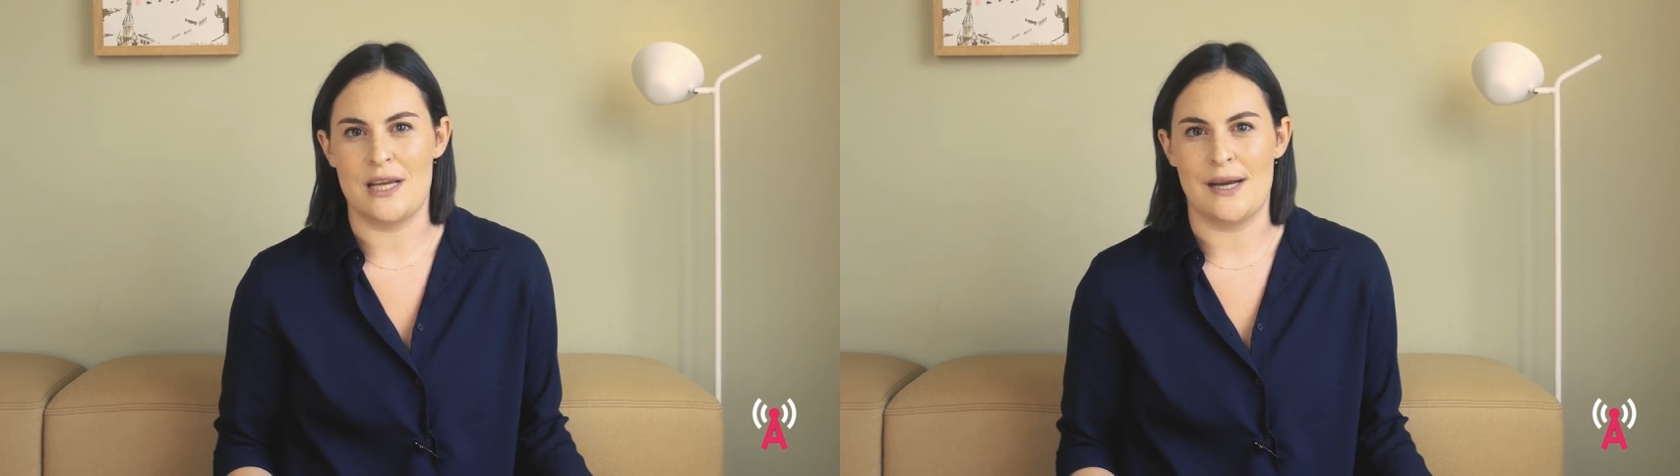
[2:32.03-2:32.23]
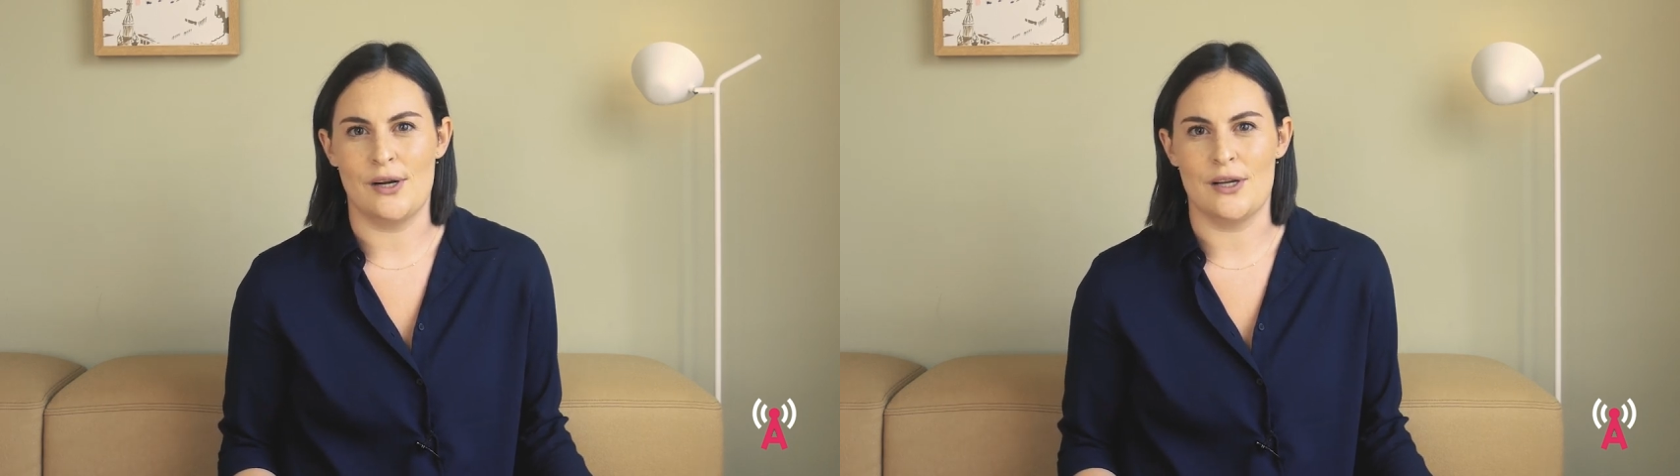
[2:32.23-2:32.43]

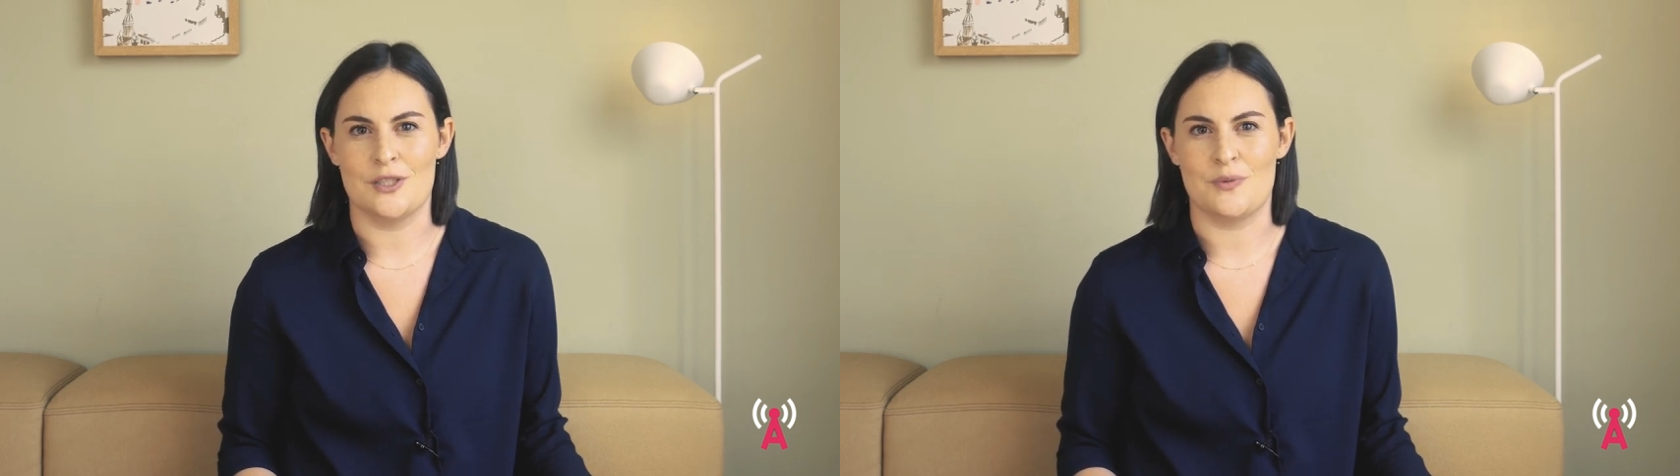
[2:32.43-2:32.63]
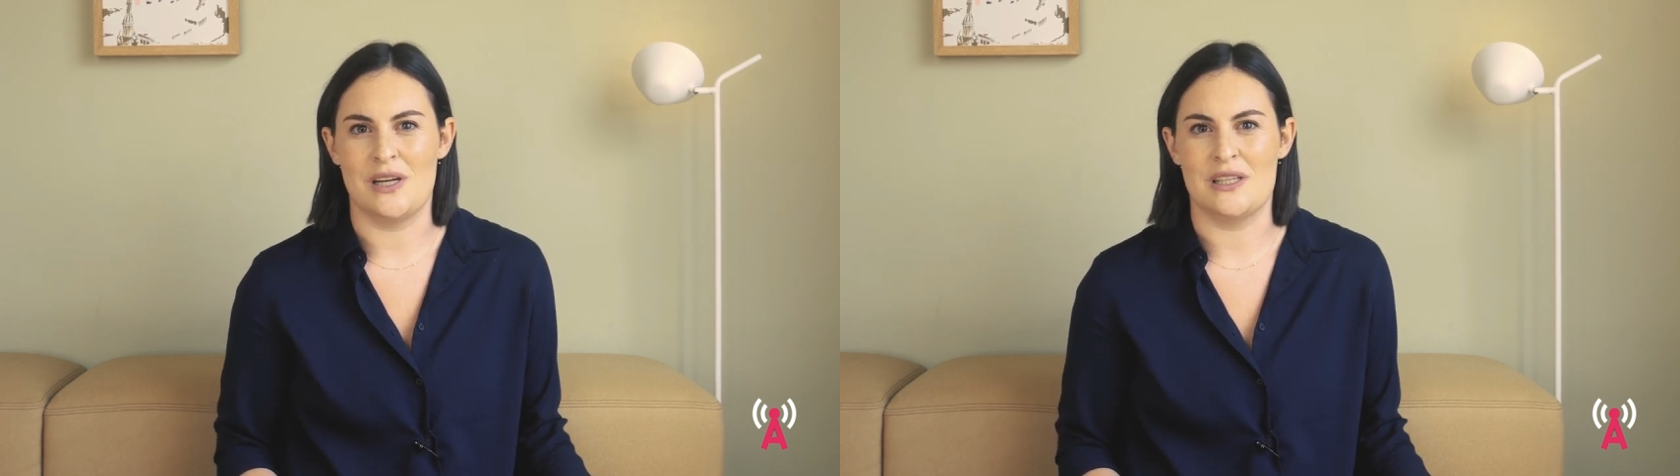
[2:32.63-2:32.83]

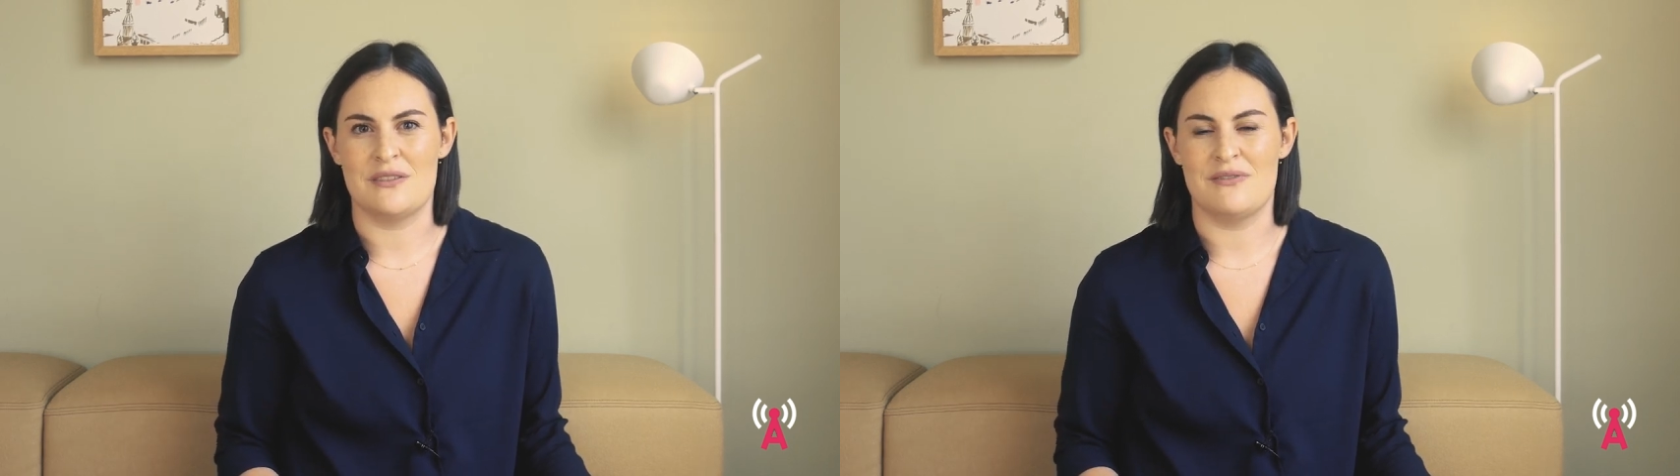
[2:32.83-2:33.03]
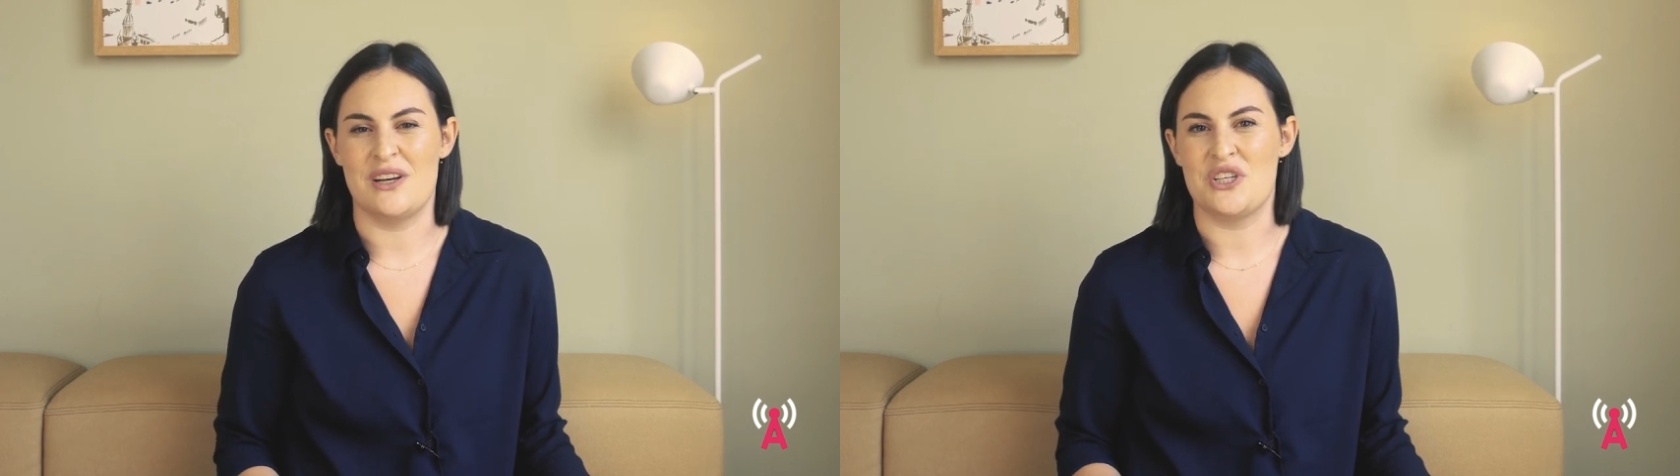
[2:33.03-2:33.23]
areas where
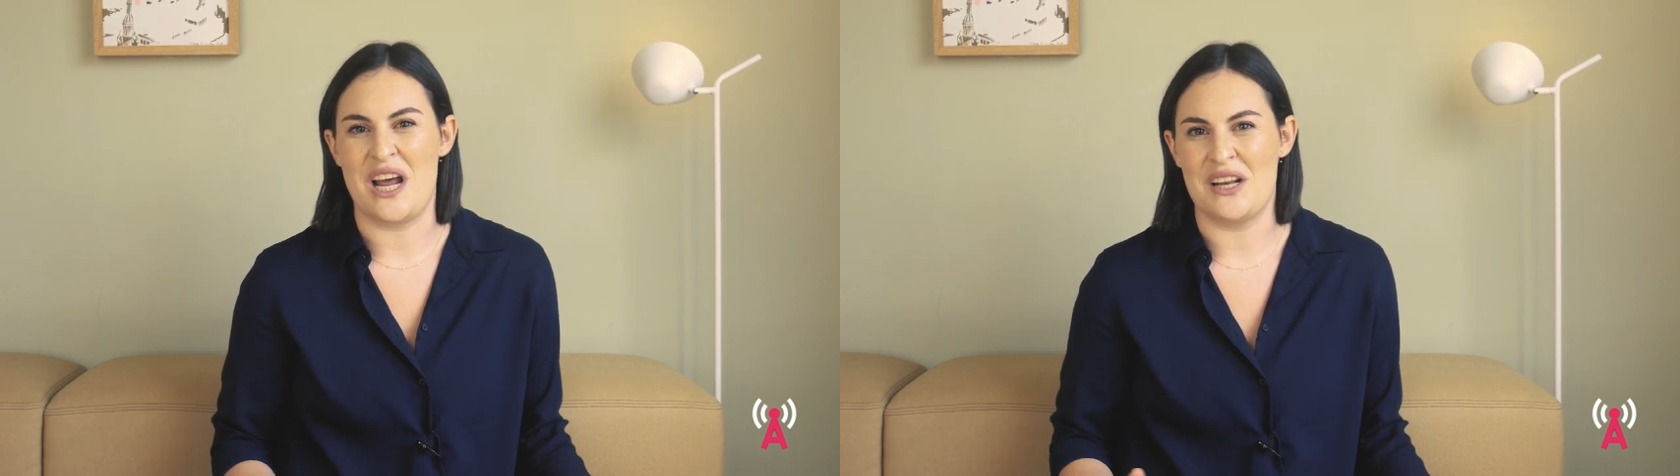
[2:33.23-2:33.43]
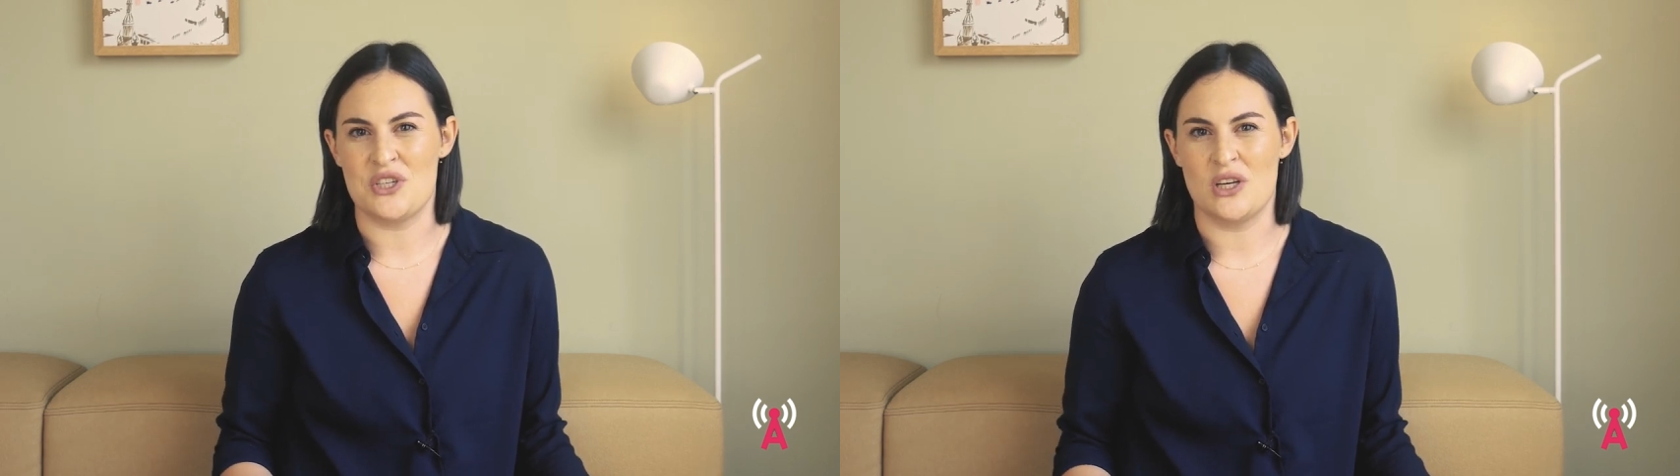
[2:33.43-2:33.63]
it's very
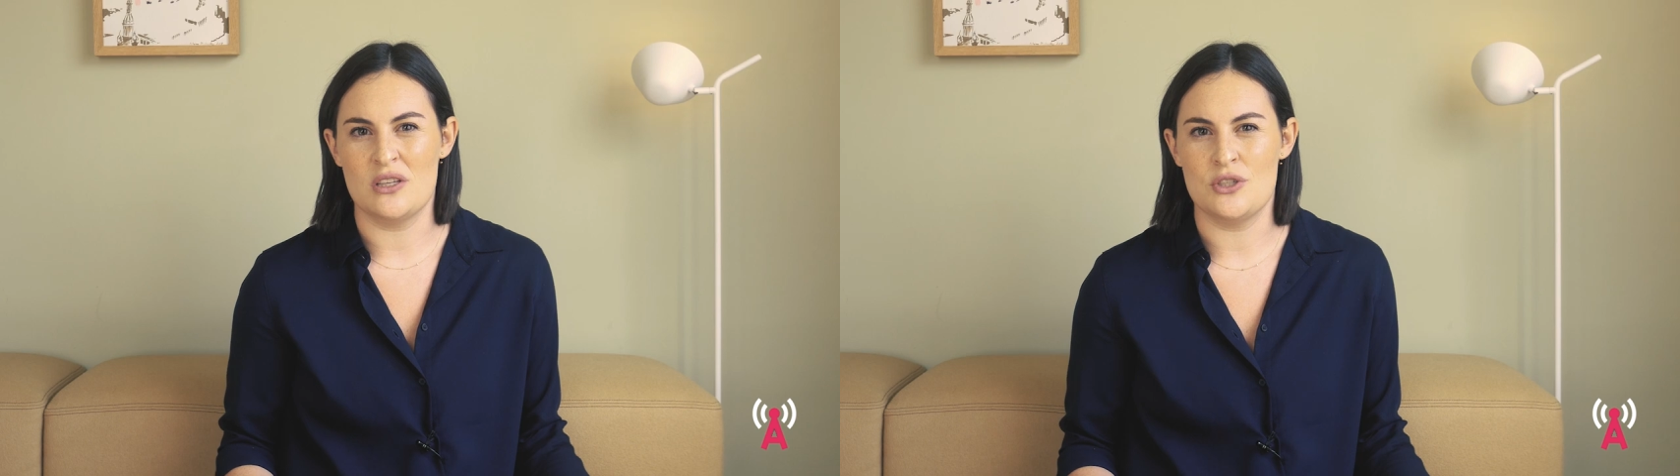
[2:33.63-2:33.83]
challenging